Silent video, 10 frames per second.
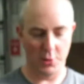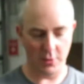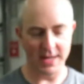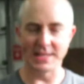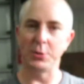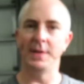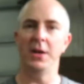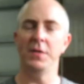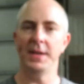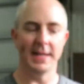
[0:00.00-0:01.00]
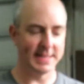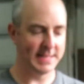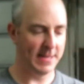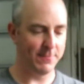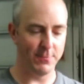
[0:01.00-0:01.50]
Okay, so now the next
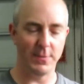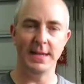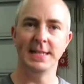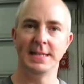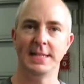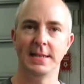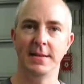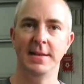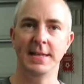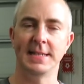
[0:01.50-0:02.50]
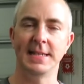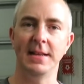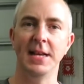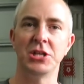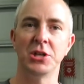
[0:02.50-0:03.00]
step is the
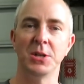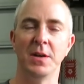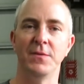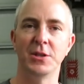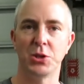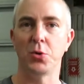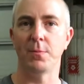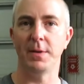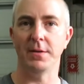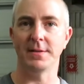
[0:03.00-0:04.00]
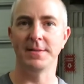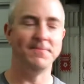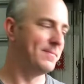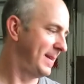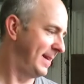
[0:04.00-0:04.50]
installation of the short belt.
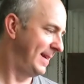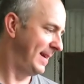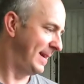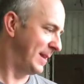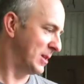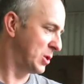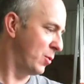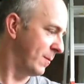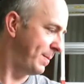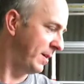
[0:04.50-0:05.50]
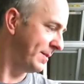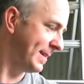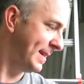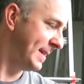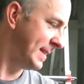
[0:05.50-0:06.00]
The short
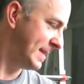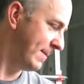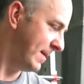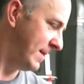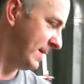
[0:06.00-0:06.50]
belt is